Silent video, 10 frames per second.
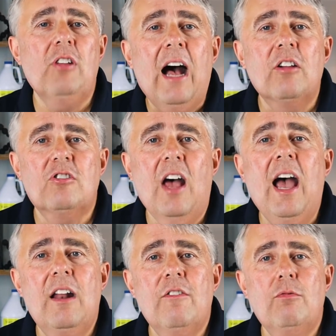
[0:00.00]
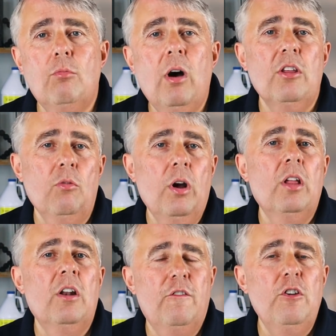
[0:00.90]
outside of what you
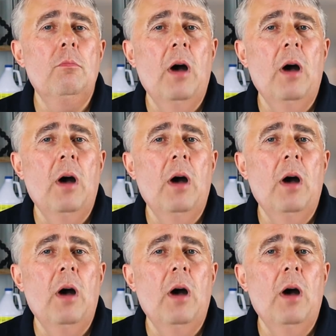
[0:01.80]
will in a few